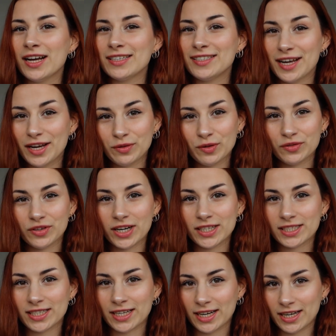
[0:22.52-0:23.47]
take what
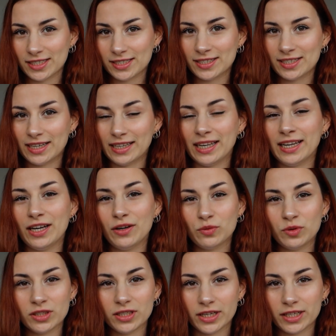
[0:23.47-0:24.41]
resonates,
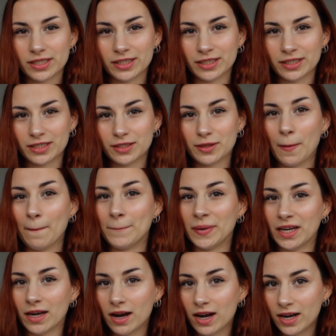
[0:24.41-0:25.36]
leave what doesn't
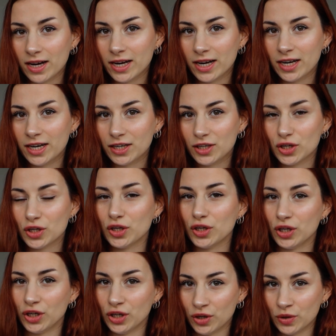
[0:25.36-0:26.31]
behind.
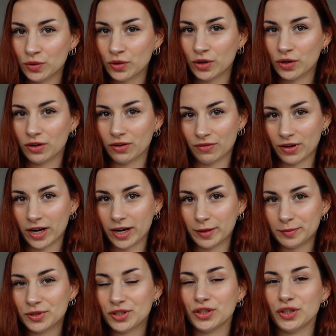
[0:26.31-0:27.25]
You know the
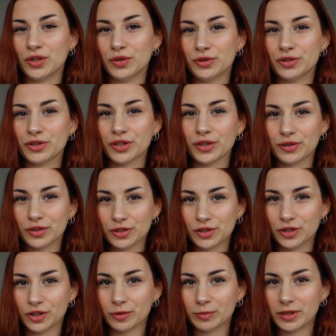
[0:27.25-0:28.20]
vibes, use your own
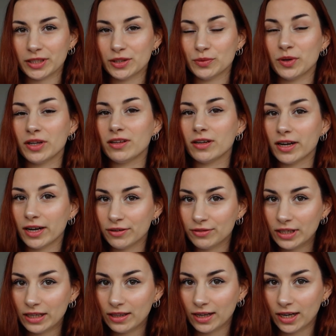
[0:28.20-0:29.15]
discernment with
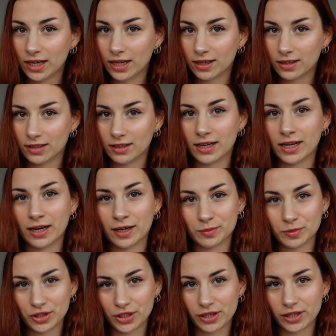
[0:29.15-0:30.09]
everything that
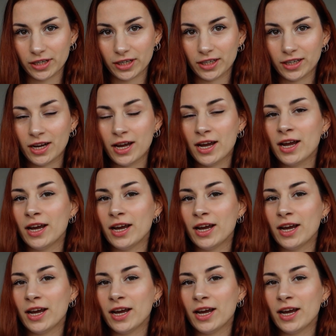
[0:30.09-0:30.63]
I'm sharing.